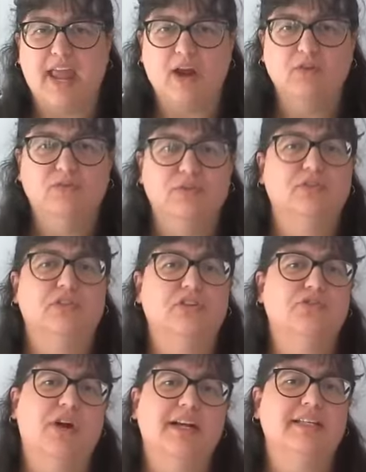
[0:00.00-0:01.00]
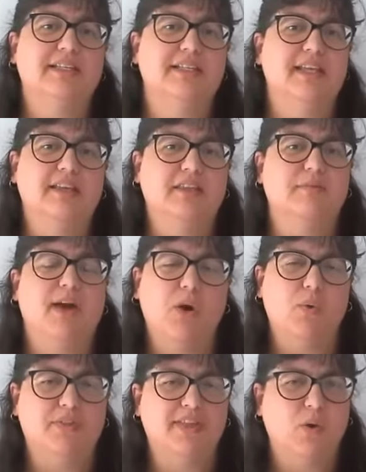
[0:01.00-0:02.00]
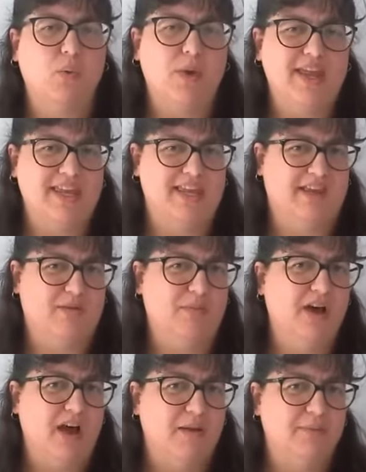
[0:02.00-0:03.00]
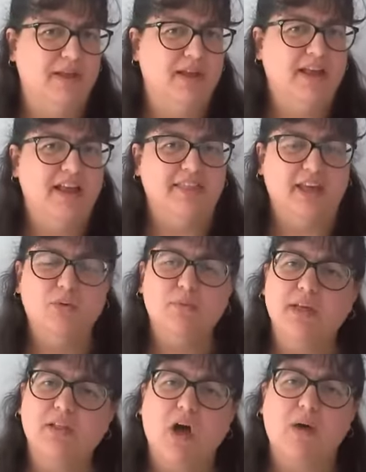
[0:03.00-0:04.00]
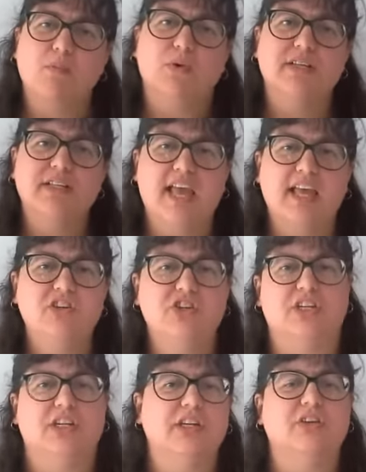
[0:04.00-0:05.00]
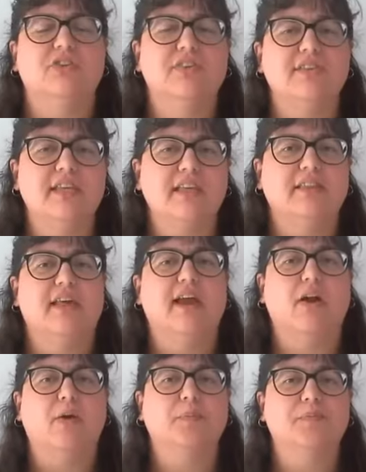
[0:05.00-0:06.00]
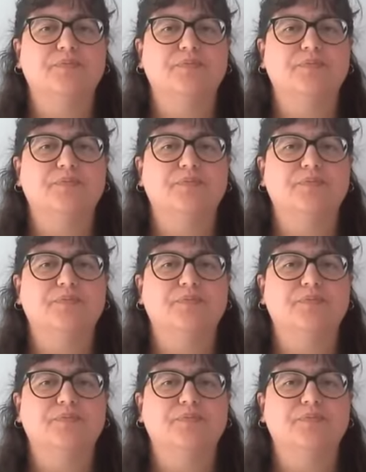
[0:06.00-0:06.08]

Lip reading: careful to try to sneak them out without waking him up. That would be a lot more tension in your scene there.